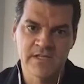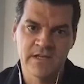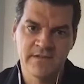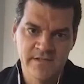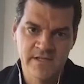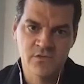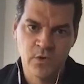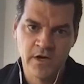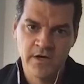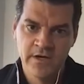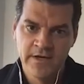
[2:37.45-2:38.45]
And this is
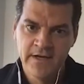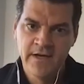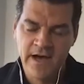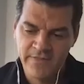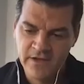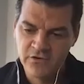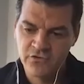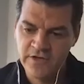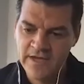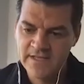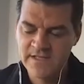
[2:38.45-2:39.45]
where I think
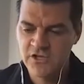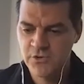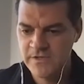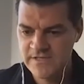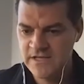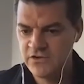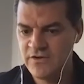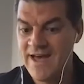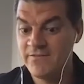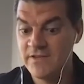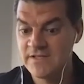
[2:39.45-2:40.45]
today it's interesting to
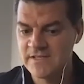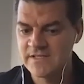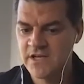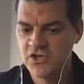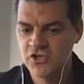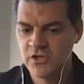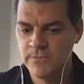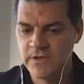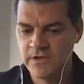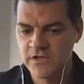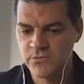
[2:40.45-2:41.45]
have this discussion,
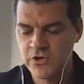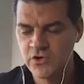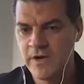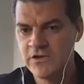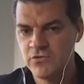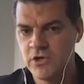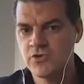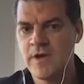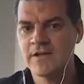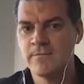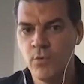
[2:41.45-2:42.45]
because we're trying to
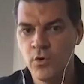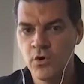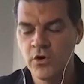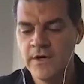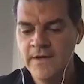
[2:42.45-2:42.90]
attract more